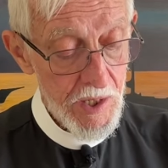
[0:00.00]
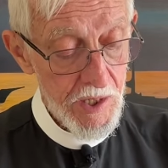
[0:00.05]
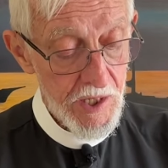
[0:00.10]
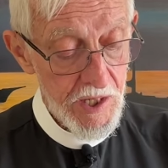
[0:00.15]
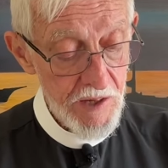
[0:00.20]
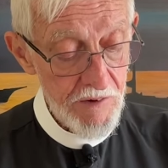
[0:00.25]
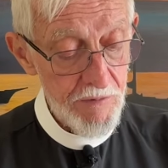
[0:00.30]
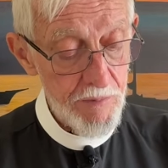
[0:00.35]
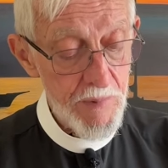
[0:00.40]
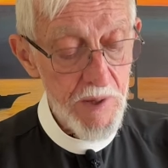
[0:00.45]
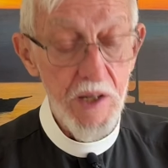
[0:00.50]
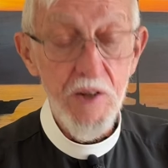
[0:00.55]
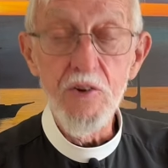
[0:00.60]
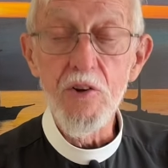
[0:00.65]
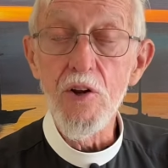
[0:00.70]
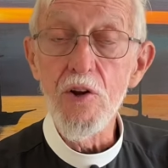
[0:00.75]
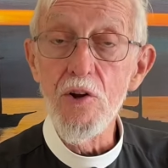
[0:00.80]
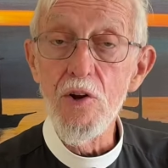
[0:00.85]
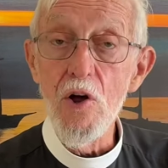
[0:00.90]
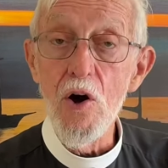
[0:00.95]
Give me
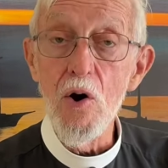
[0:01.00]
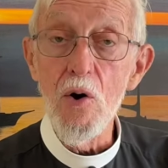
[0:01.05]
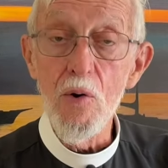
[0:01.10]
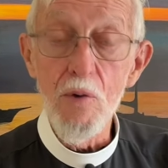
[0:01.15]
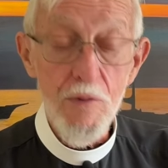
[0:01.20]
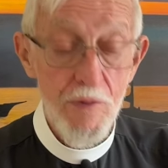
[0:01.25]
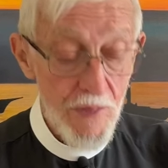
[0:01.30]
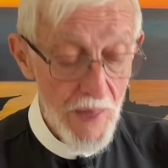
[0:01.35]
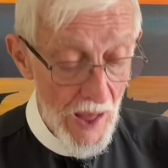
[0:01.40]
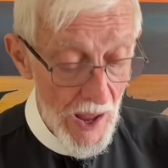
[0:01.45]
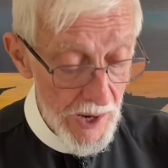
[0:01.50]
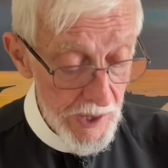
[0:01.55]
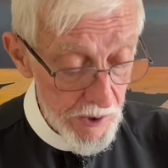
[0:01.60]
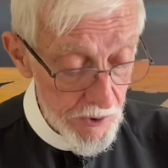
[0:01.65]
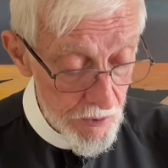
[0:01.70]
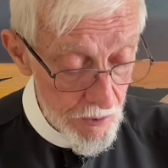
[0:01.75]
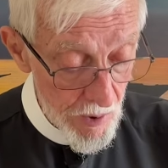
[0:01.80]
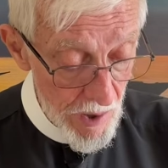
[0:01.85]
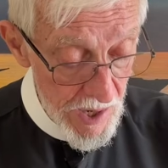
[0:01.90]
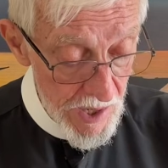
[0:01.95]
to know thy
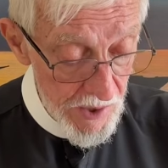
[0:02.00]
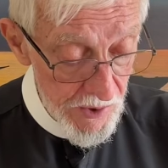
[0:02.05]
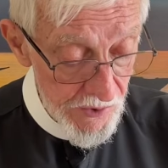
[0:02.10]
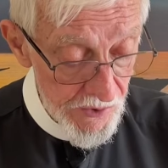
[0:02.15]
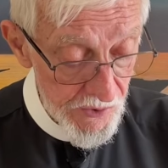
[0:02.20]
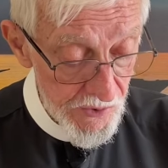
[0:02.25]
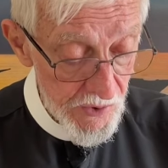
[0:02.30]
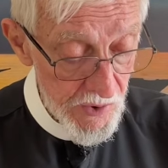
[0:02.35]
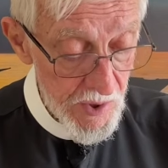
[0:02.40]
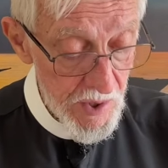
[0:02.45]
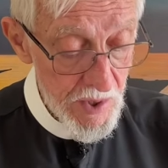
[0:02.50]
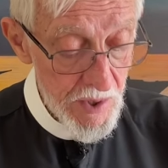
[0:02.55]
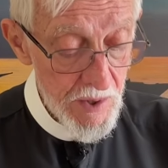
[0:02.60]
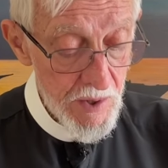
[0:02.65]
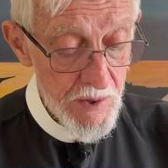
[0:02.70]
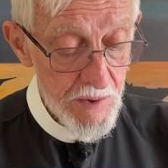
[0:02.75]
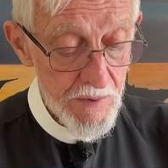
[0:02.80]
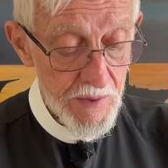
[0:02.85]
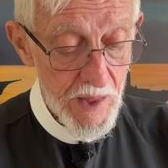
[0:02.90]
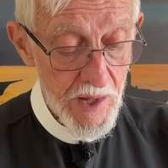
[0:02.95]
grace
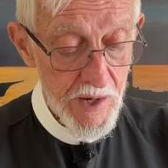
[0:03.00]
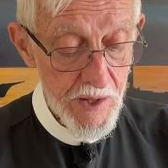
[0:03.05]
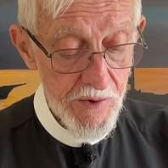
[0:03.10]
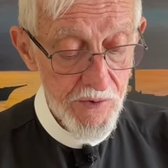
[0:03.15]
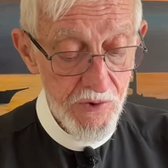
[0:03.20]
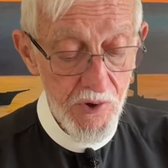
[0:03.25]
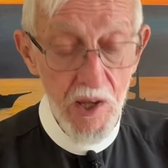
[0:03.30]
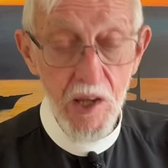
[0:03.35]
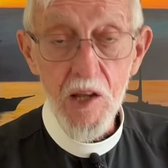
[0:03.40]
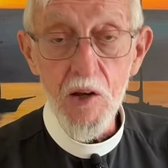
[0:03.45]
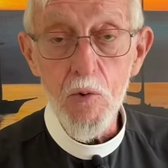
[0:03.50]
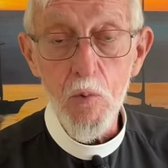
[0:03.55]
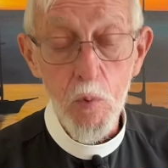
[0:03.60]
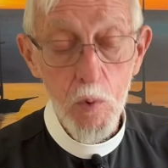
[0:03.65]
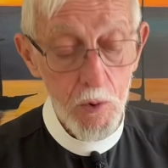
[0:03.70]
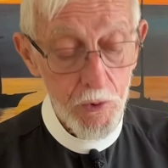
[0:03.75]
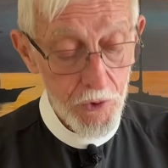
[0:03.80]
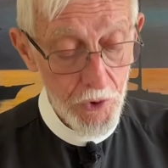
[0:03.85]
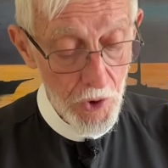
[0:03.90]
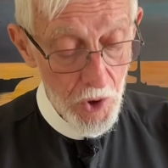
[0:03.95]
that is
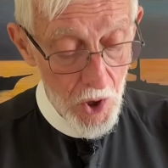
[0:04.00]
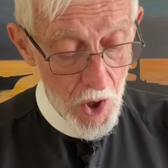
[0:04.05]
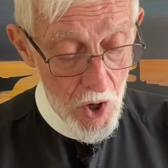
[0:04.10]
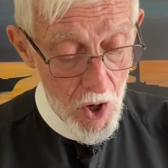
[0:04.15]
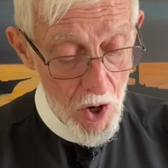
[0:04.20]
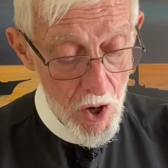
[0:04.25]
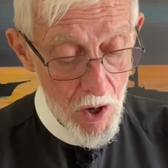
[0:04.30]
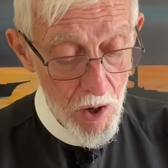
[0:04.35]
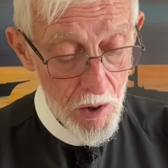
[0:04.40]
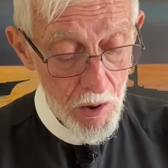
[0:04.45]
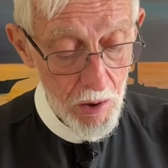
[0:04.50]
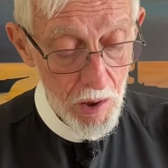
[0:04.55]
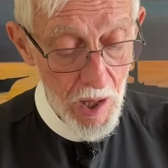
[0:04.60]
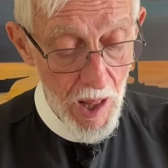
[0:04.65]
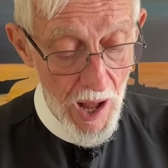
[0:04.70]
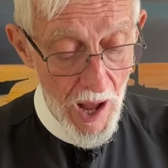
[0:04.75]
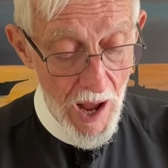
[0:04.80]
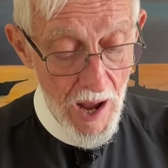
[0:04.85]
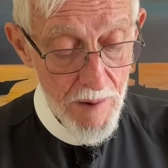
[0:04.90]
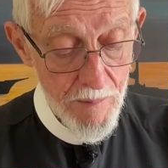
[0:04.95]
equal to all
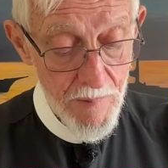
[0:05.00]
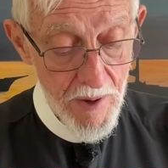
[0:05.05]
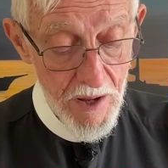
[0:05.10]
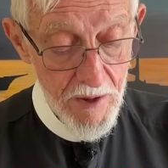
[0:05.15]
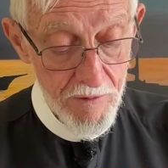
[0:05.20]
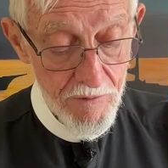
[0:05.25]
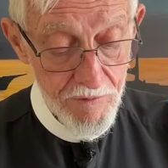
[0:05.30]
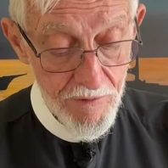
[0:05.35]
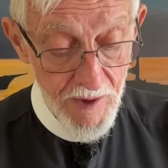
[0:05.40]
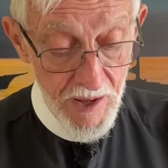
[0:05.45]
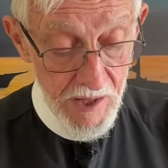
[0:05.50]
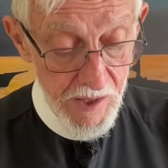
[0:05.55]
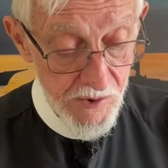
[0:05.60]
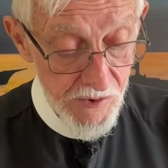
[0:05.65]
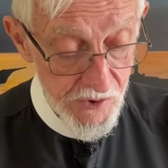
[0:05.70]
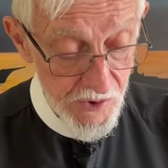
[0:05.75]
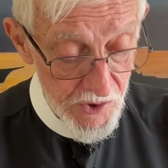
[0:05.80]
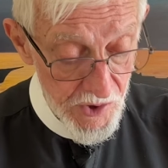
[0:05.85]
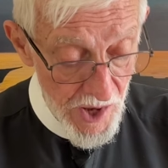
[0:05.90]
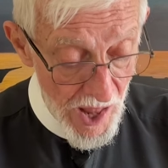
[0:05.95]
I may
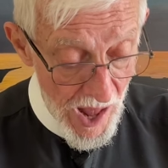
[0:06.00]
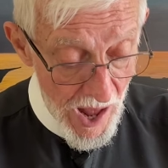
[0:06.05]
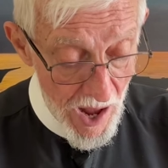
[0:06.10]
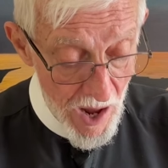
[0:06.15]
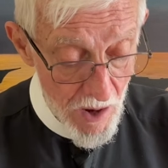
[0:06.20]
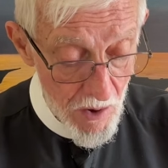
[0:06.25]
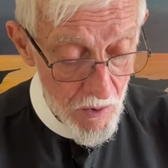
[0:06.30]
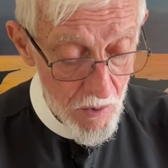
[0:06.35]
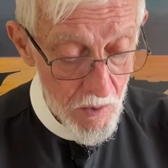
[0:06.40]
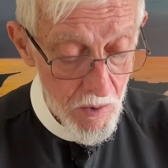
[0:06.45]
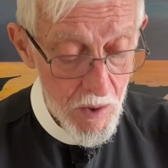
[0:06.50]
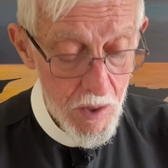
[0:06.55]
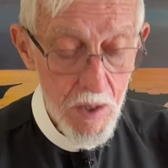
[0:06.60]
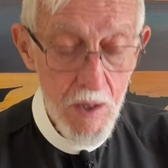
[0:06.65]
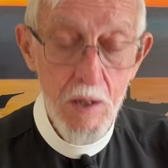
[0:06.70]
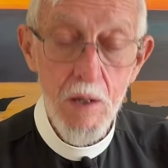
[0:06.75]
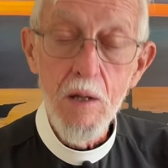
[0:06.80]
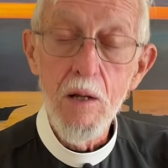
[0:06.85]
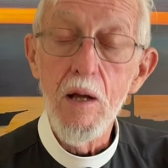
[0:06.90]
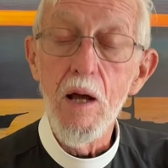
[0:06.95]
face now
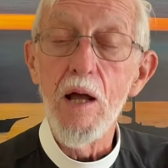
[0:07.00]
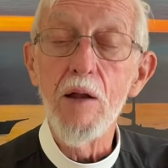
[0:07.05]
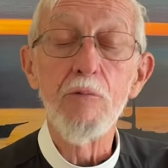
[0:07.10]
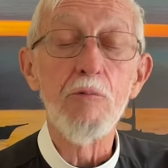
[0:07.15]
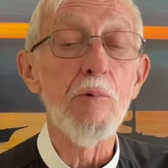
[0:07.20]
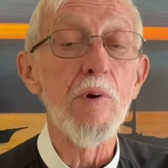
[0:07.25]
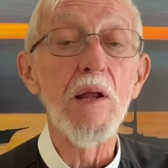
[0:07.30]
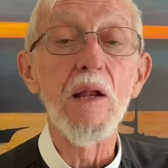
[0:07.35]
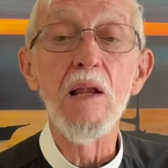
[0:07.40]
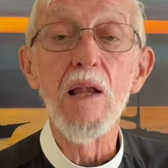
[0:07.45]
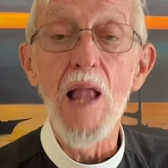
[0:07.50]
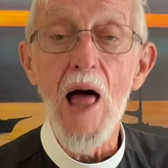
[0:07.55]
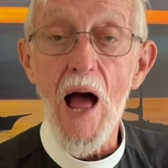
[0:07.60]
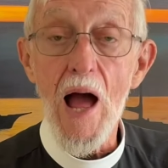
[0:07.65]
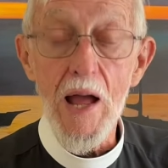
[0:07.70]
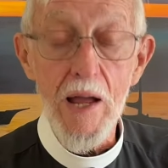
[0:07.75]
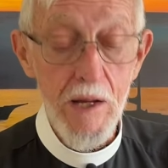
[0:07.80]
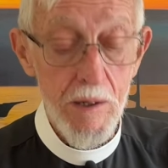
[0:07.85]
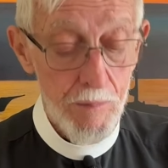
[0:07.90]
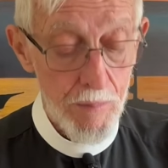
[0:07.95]
and
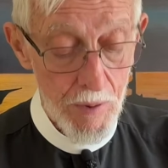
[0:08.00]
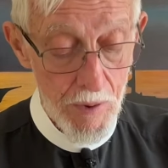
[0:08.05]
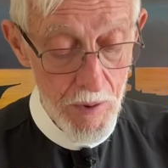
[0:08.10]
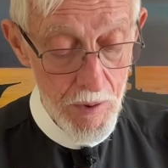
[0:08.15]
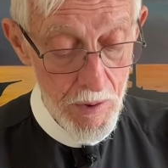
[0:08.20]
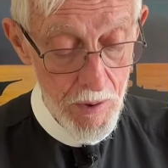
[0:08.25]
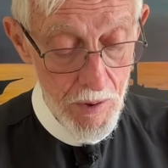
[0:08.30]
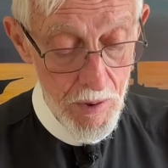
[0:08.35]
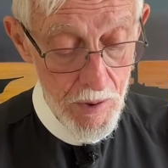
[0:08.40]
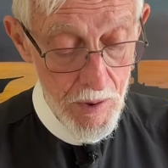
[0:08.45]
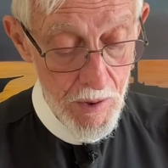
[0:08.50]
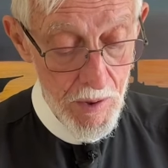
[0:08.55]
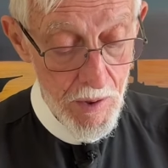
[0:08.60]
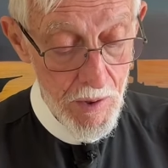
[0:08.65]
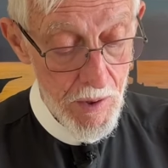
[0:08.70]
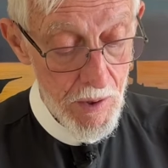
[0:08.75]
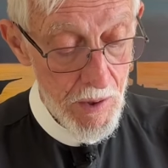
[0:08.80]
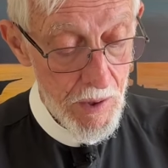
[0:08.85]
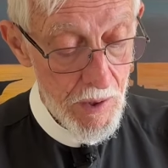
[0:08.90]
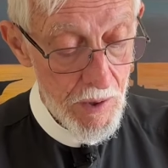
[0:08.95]
reliable
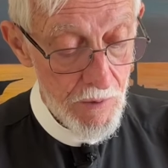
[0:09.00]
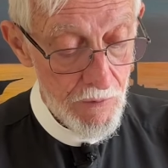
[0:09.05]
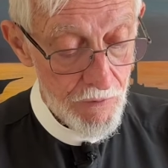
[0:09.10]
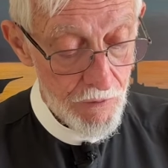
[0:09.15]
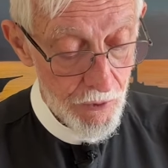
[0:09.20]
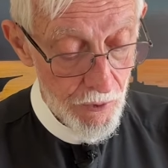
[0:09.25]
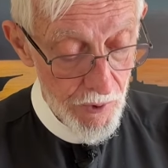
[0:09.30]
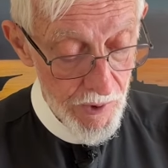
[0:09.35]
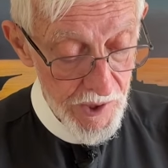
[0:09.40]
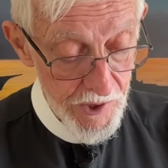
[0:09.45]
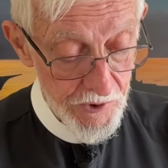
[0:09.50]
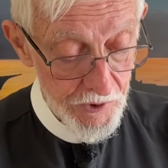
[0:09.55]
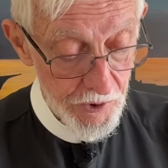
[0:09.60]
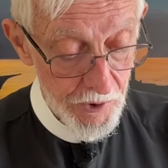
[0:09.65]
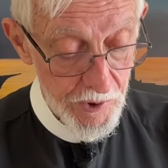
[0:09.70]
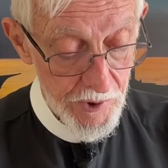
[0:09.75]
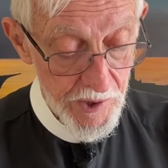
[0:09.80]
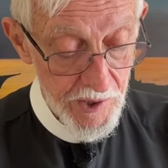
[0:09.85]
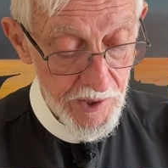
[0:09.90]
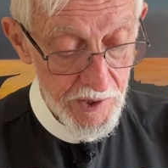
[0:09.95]
for
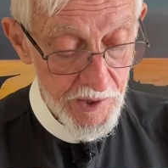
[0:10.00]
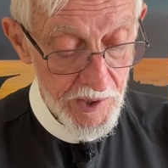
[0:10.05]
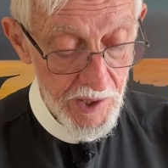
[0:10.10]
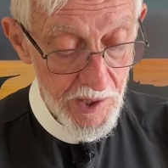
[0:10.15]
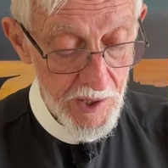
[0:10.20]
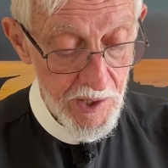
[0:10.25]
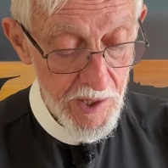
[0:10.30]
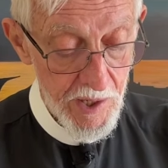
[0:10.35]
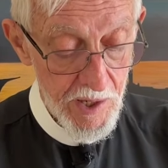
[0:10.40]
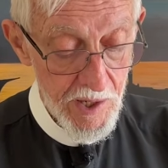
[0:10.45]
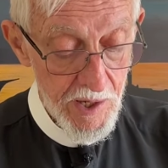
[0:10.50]
eternity.